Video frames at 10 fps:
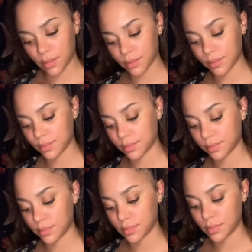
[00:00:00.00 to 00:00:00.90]

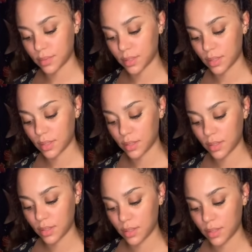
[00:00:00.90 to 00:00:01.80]

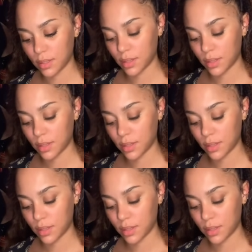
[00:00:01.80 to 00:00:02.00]
(no one is talking)